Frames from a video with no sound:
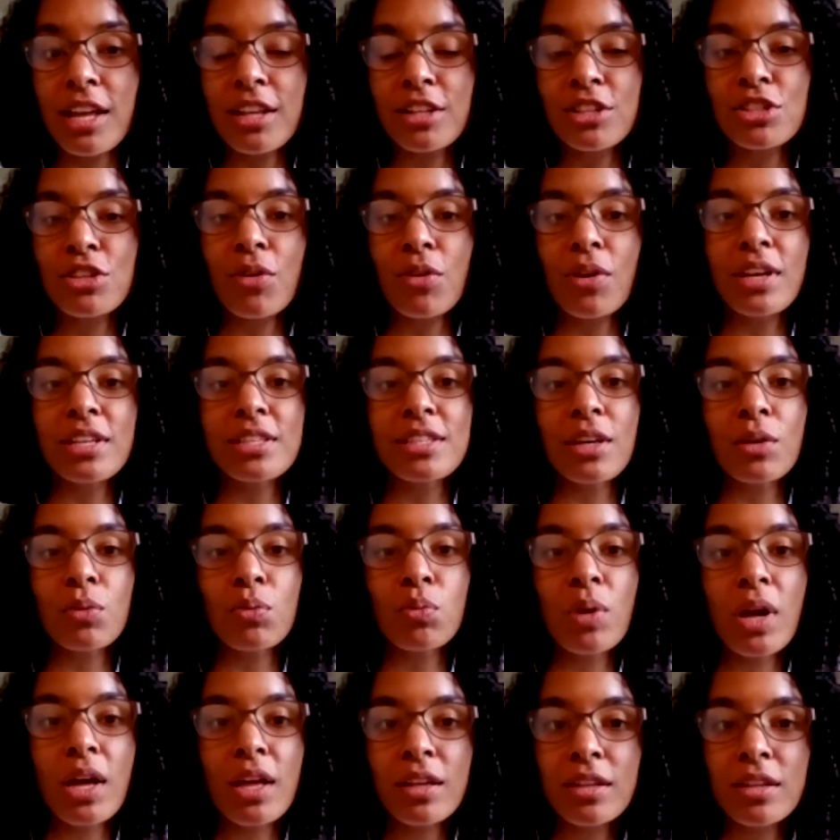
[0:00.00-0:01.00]
And so I said,
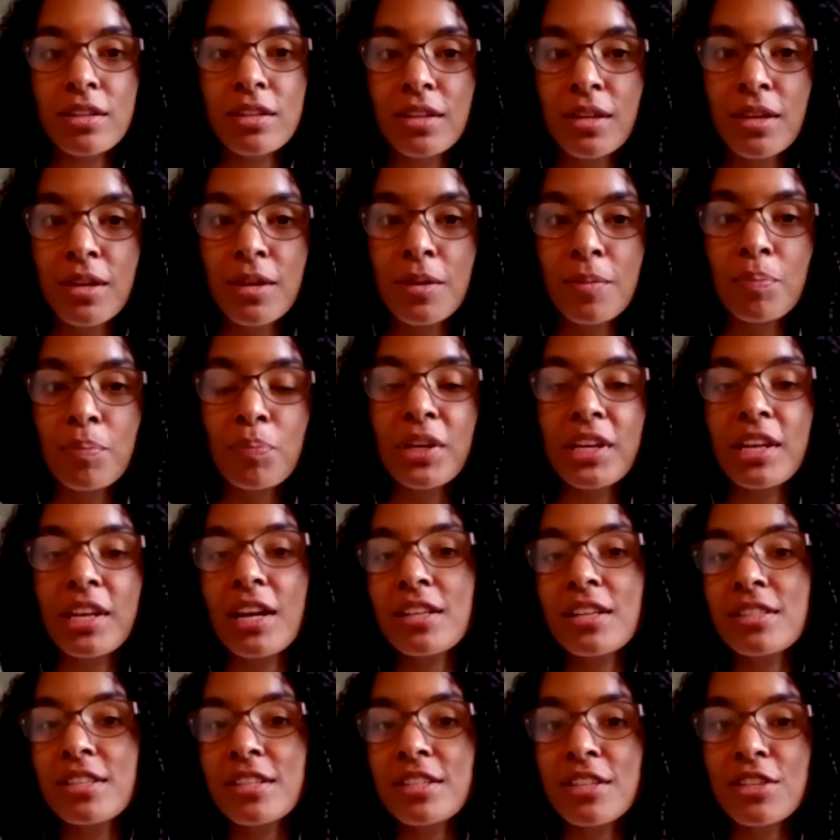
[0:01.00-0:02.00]
well,
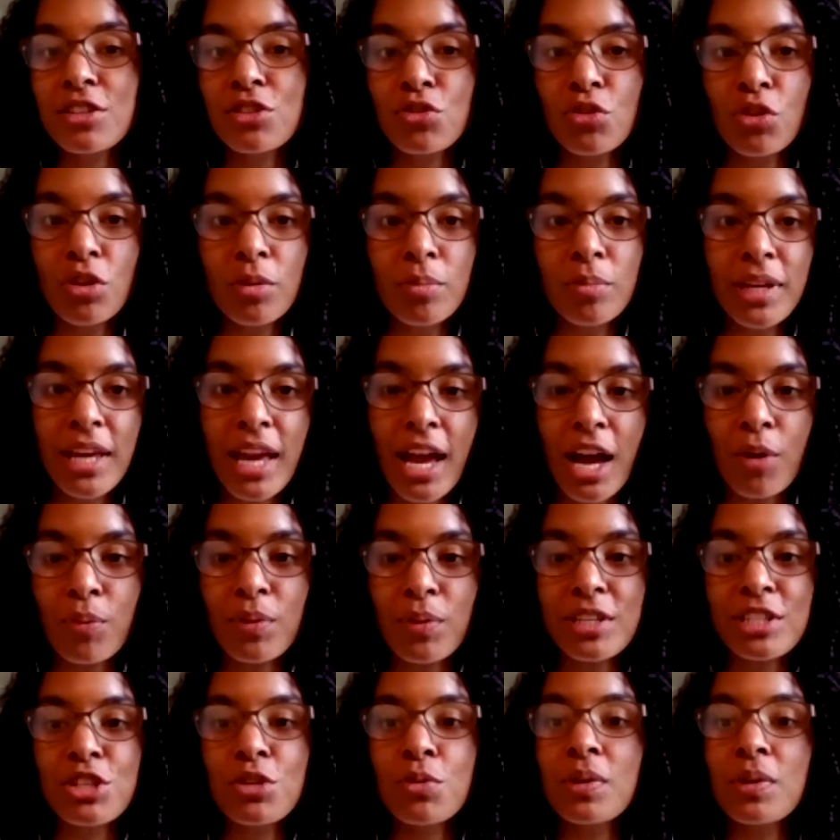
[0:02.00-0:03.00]
because this is normally how
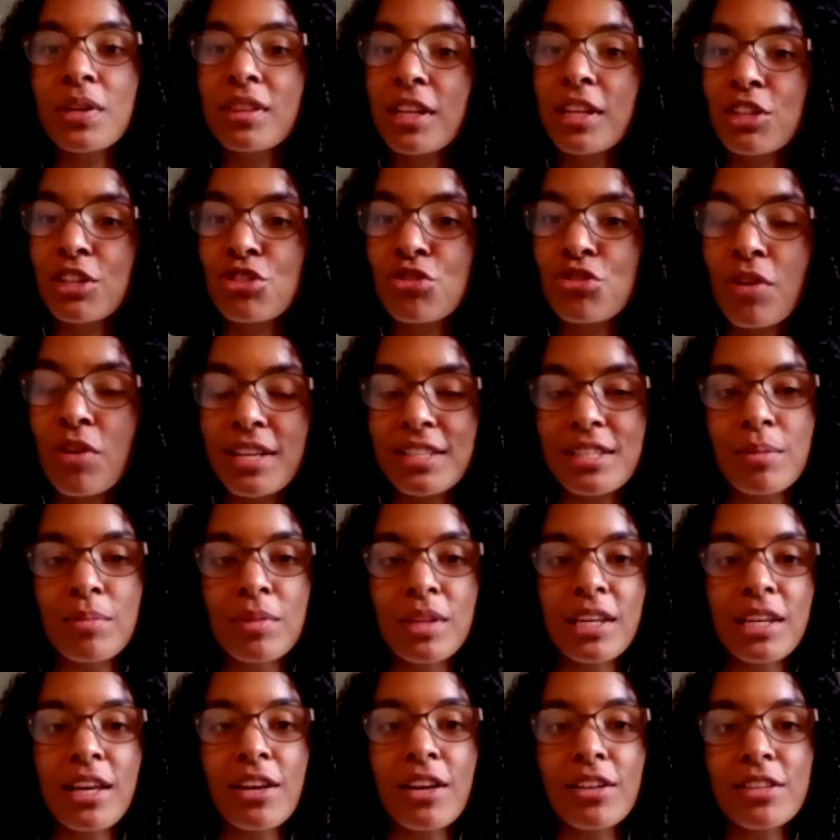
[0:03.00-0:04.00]
we do it, let's try
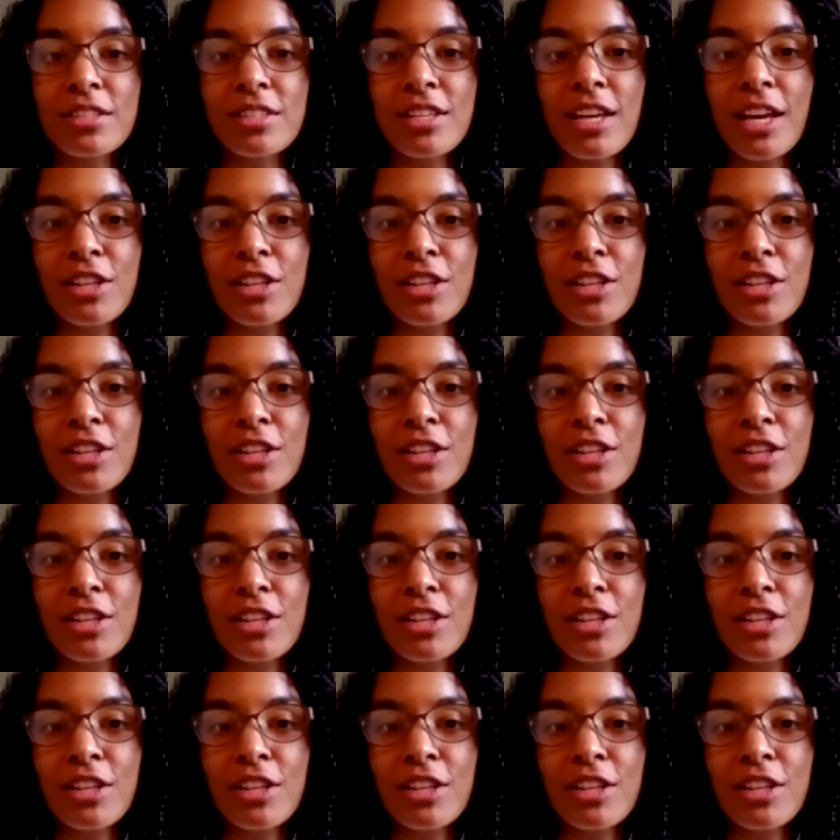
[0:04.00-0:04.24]
something else.